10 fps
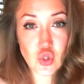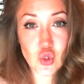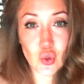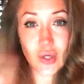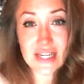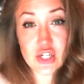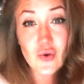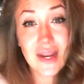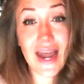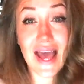to
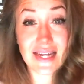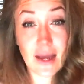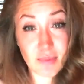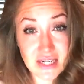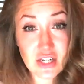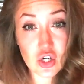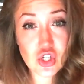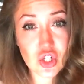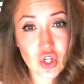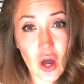
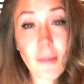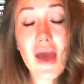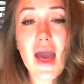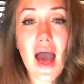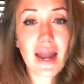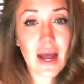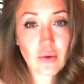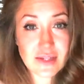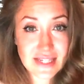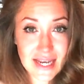Katharina@happydetox.com and I
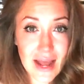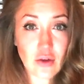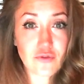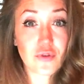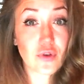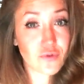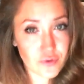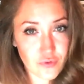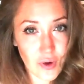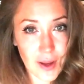will send out for you
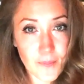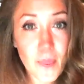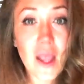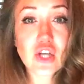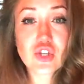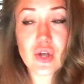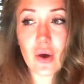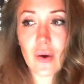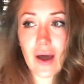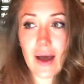for free.
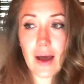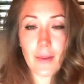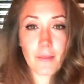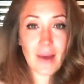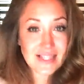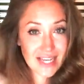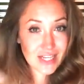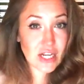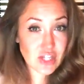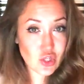So as
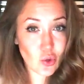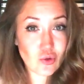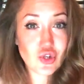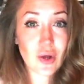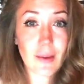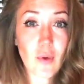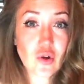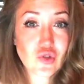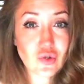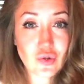I told you, I'm
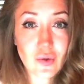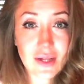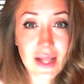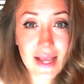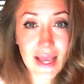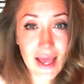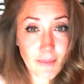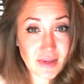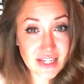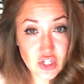also doing like a
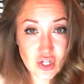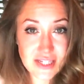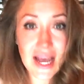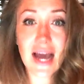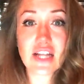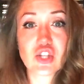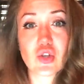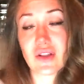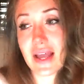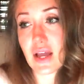happy detox guide.
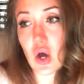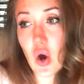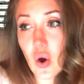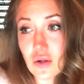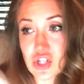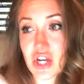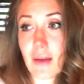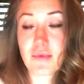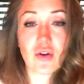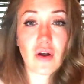So like a whole
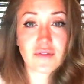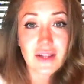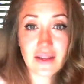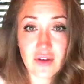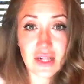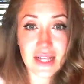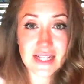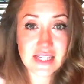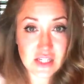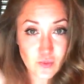chapter of the liver
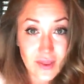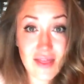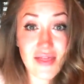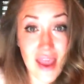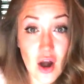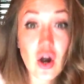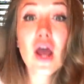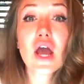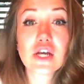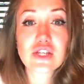cleanse is within there.
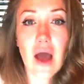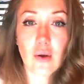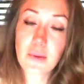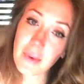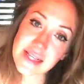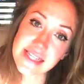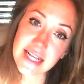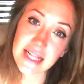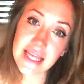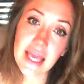So I would
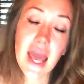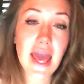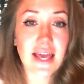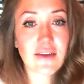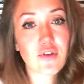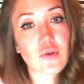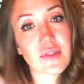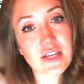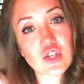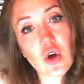basically give you
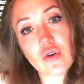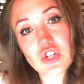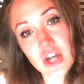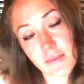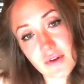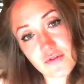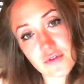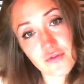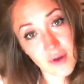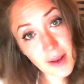this whole chapter
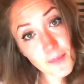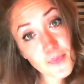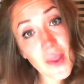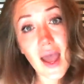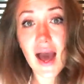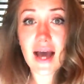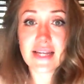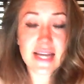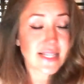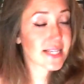for free.
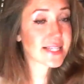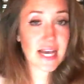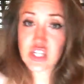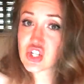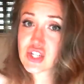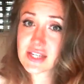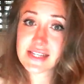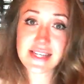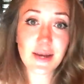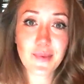And as I said, just
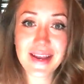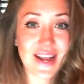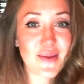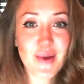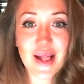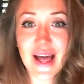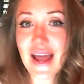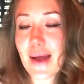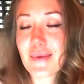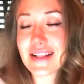send me an email
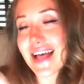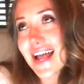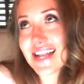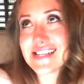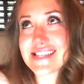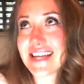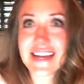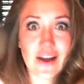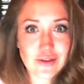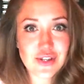and I'm gladly send
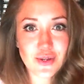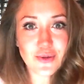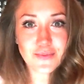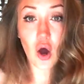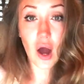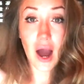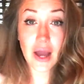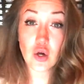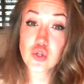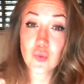it out to you.
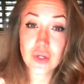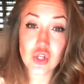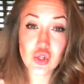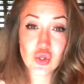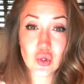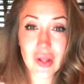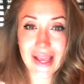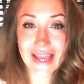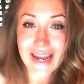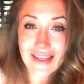I also wanted to do
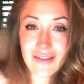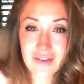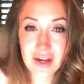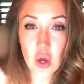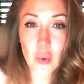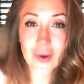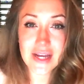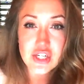like another video where I